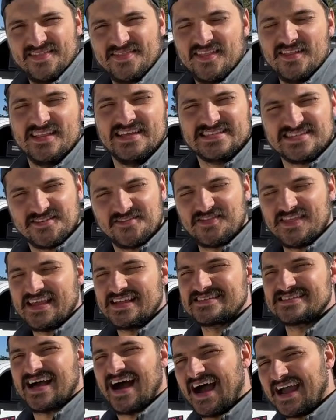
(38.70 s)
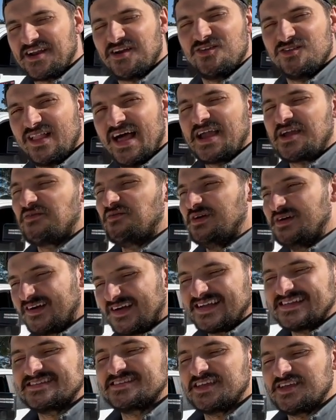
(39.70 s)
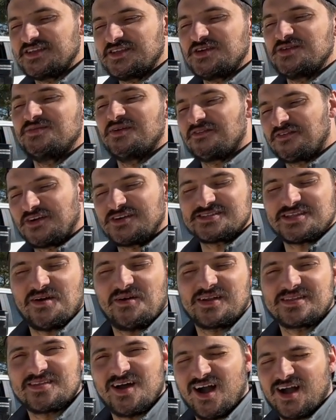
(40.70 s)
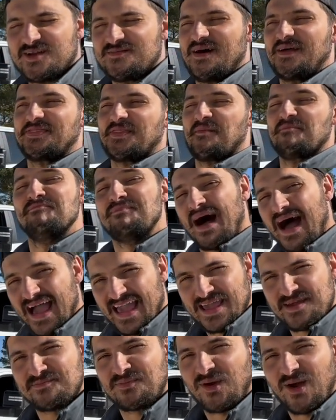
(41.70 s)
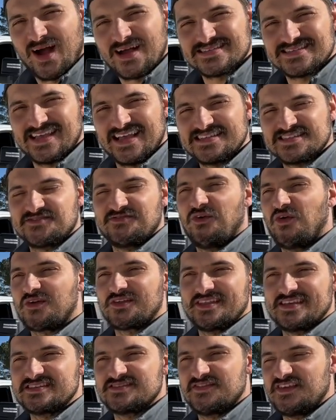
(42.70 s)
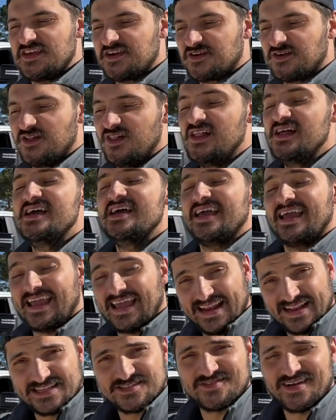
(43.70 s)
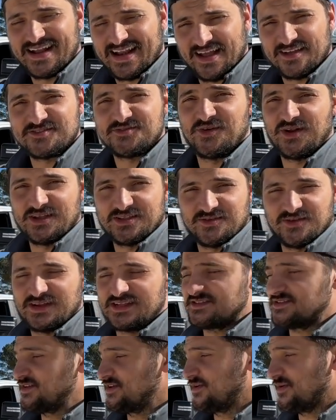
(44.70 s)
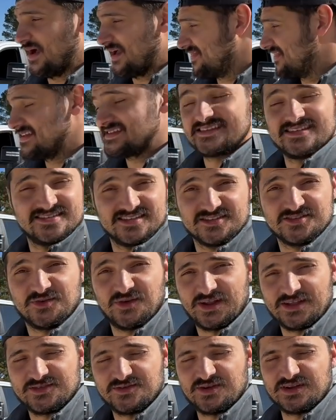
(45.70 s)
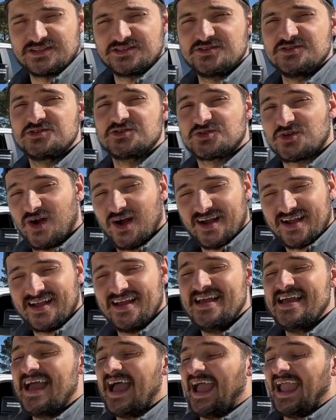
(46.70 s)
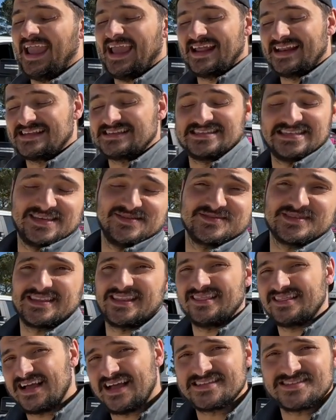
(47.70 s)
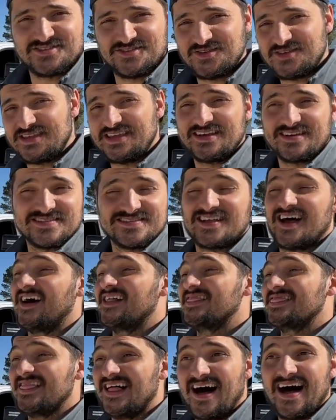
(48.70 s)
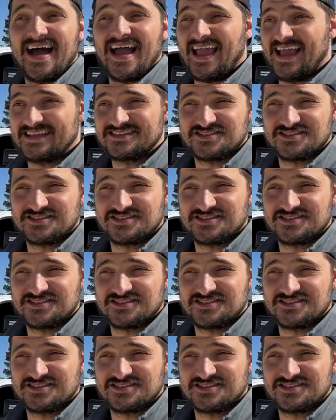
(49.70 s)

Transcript: The list of things that I don't like will continue, but first I wanna talk about the buying process for this vehicle. It is right now 2022, and this is a 2022 truck, and it seems in the last two years, a lot has